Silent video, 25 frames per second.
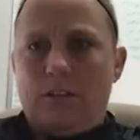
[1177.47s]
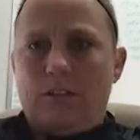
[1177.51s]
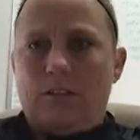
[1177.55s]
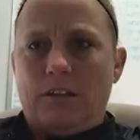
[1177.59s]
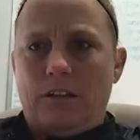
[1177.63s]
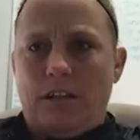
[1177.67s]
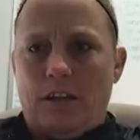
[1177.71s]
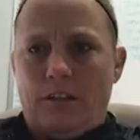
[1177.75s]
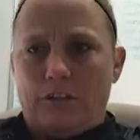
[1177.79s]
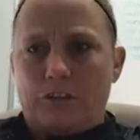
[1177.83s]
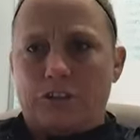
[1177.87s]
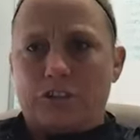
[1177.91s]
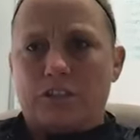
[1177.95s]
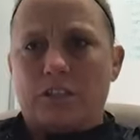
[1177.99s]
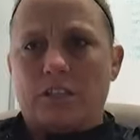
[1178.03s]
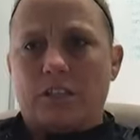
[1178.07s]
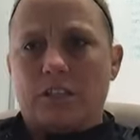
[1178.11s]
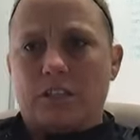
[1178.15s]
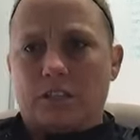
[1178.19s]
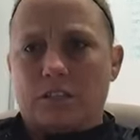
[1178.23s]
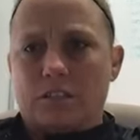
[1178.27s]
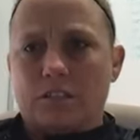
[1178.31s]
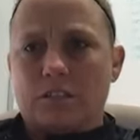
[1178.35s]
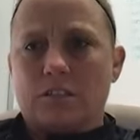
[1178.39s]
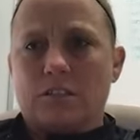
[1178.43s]
the other
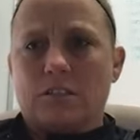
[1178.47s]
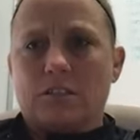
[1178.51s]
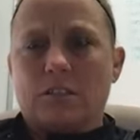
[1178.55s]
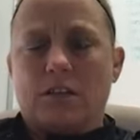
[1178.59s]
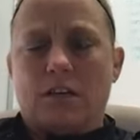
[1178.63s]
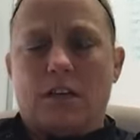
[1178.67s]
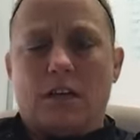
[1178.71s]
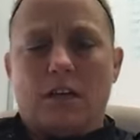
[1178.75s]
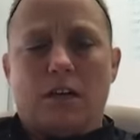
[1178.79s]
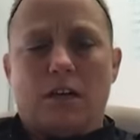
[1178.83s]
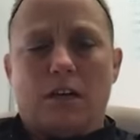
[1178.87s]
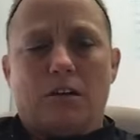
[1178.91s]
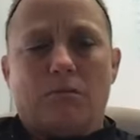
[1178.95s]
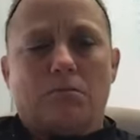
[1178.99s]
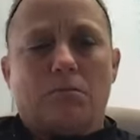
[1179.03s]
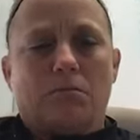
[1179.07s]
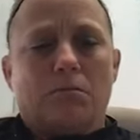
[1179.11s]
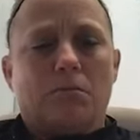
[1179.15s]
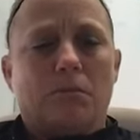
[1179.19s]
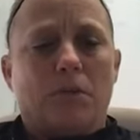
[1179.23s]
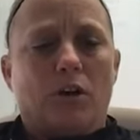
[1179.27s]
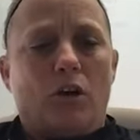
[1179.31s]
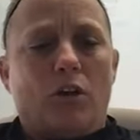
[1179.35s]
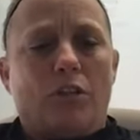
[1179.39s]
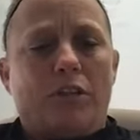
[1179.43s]
6
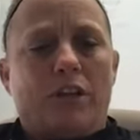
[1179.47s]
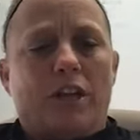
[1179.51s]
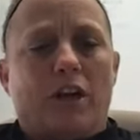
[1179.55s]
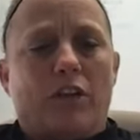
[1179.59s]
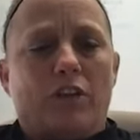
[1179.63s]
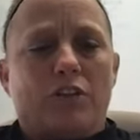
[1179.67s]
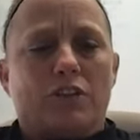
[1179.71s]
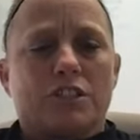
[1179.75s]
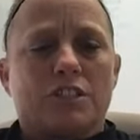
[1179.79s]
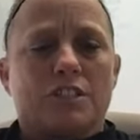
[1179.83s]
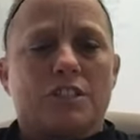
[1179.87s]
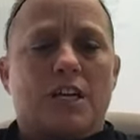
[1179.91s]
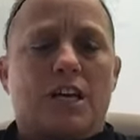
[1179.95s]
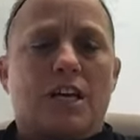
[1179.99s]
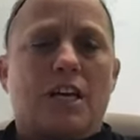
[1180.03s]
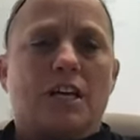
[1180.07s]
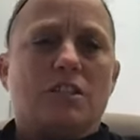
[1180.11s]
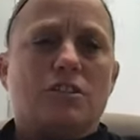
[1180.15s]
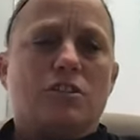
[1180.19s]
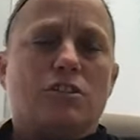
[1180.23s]
on the other side.